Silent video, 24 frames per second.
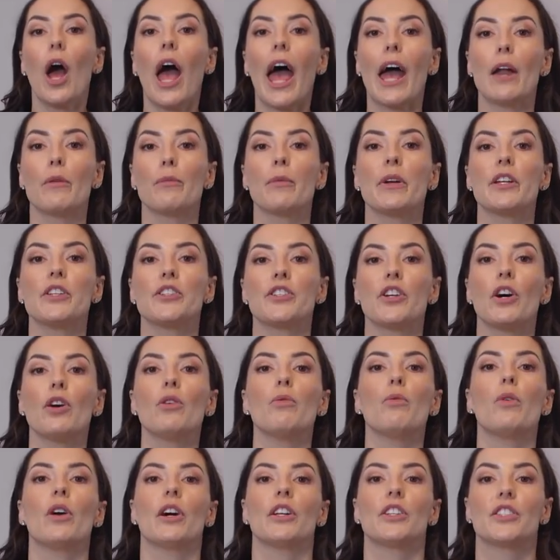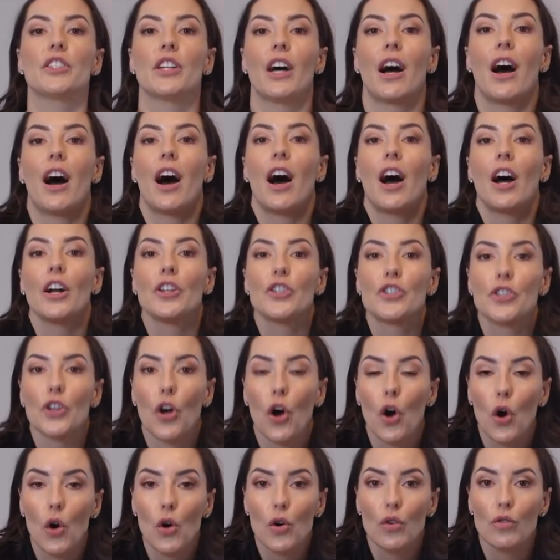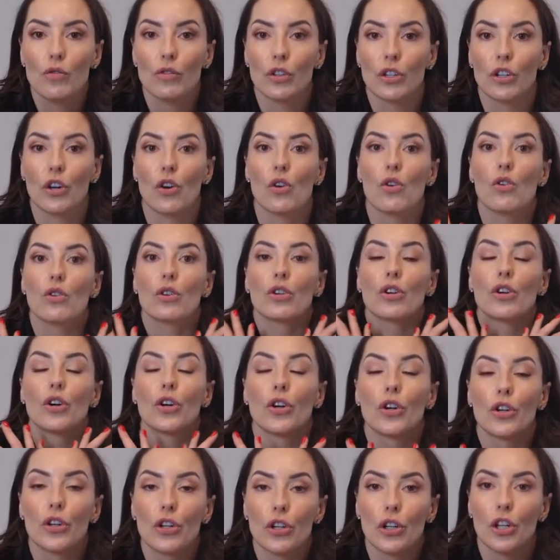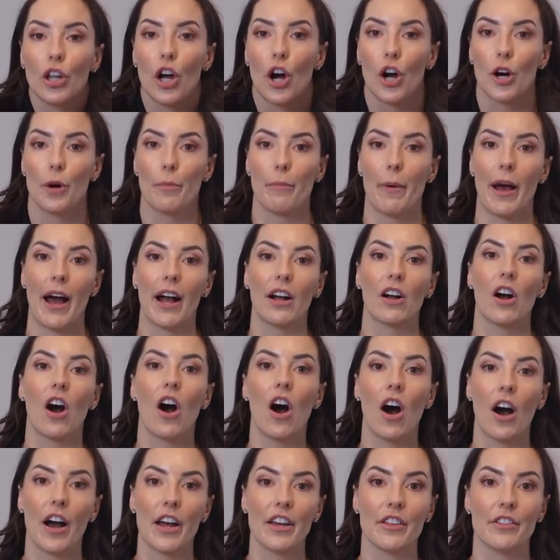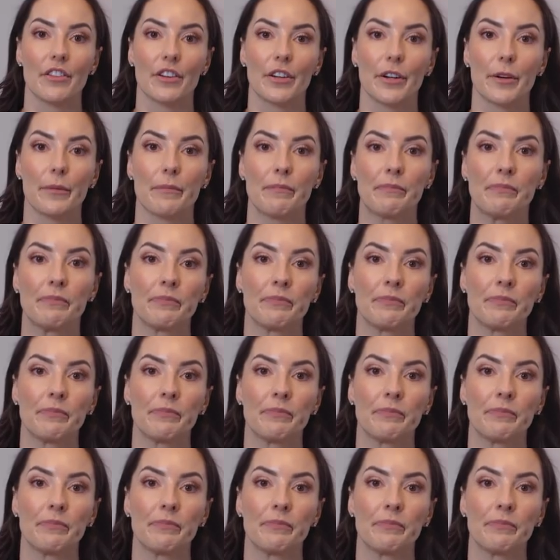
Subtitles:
and we don't want to hunch over or curl our back either.